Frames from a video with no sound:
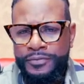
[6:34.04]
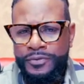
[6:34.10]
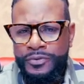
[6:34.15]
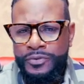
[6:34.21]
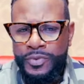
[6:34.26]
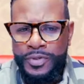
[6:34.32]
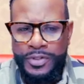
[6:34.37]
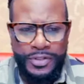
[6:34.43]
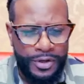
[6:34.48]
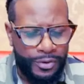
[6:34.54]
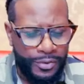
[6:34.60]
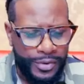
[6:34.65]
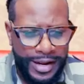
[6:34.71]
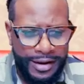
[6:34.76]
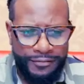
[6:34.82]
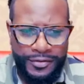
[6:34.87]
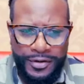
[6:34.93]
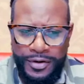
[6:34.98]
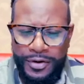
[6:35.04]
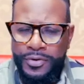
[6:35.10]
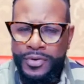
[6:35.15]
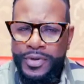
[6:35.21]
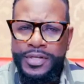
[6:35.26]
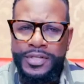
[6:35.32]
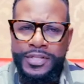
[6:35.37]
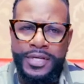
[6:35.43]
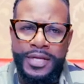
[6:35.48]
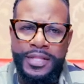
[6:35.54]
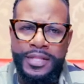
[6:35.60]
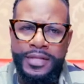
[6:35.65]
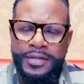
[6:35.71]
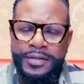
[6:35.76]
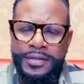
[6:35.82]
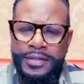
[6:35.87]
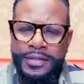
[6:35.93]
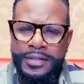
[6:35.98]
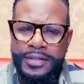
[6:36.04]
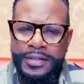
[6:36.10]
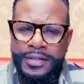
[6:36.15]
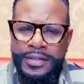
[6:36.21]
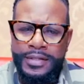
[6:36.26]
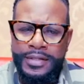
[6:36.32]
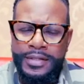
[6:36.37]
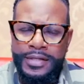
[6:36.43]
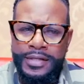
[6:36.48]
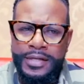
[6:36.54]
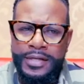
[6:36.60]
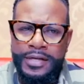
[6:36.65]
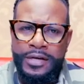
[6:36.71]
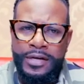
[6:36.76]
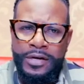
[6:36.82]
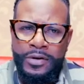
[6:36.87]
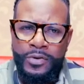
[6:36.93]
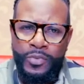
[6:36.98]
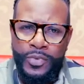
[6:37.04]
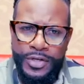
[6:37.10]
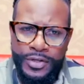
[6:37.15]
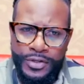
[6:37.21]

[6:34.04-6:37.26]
We don't have to hurt each other. We